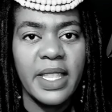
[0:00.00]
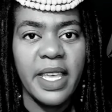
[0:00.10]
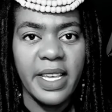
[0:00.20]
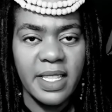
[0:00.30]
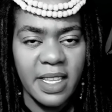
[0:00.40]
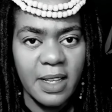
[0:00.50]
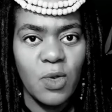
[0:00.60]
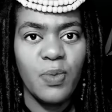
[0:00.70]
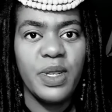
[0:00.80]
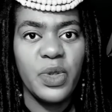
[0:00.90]
They
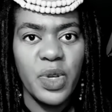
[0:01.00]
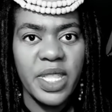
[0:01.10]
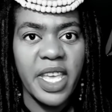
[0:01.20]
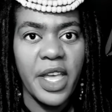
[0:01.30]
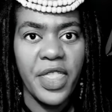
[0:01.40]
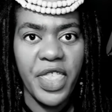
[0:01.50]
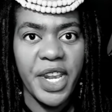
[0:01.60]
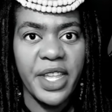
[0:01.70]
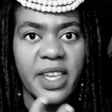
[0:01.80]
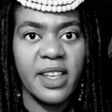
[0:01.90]
could be doing the
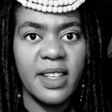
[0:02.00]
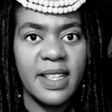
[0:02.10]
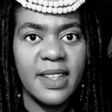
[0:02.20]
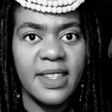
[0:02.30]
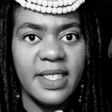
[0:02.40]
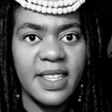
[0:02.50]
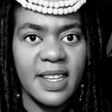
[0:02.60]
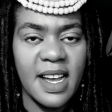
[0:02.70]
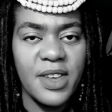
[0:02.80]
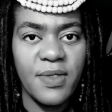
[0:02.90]
etheric cleansing
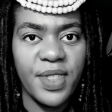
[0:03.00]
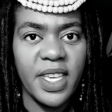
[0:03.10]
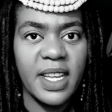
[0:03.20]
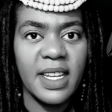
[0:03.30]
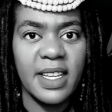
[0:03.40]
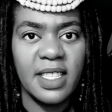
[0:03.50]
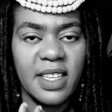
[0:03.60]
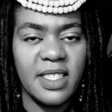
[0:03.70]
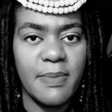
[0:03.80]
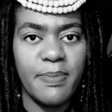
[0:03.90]
kind of thing, like
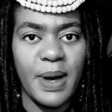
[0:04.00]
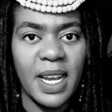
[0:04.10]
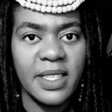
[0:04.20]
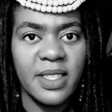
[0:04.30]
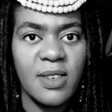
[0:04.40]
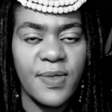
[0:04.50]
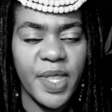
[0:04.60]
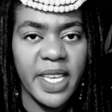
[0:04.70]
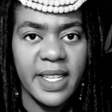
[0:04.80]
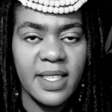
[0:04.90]
the balancing of
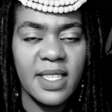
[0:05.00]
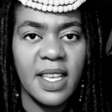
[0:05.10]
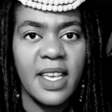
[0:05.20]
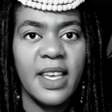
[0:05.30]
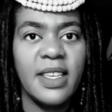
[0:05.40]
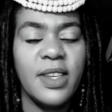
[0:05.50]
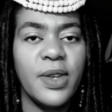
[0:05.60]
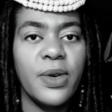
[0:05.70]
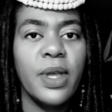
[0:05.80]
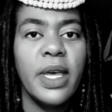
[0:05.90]
things,
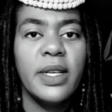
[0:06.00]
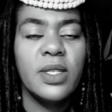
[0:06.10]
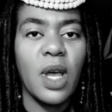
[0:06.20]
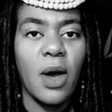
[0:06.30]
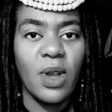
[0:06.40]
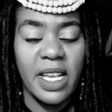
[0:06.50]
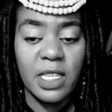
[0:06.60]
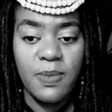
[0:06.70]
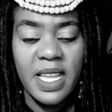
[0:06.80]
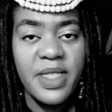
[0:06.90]
So I will
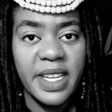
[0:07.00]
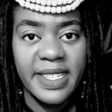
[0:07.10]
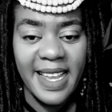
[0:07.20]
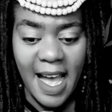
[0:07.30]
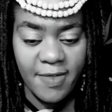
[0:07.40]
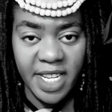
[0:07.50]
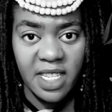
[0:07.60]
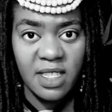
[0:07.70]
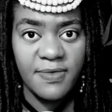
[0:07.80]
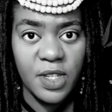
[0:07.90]
explain that after
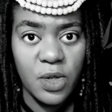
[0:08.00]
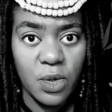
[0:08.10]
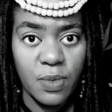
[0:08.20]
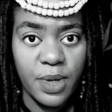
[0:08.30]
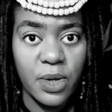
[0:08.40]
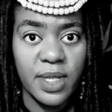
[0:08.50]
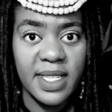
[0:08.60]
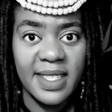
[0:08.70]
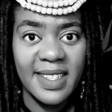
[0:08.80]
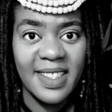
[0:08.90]
this video,
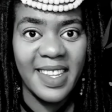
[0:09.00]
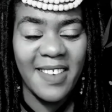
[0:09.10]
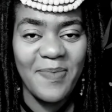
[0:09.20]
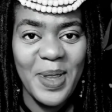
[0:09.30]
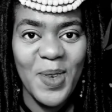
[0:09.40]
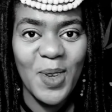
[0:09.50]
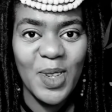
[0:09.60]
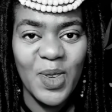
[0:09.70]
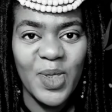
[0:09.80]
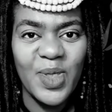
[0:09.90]
because I've been
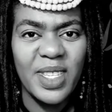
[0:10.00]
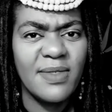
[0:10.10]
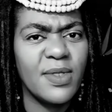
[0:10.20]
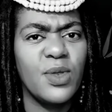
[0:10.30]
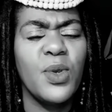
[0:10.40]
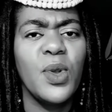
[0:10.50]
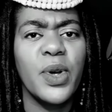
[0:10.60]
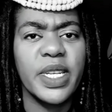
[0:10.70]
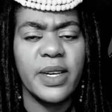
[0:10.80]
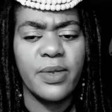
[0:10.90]
holding on to this for too
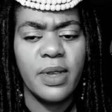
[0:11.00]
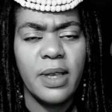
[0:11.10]
long now.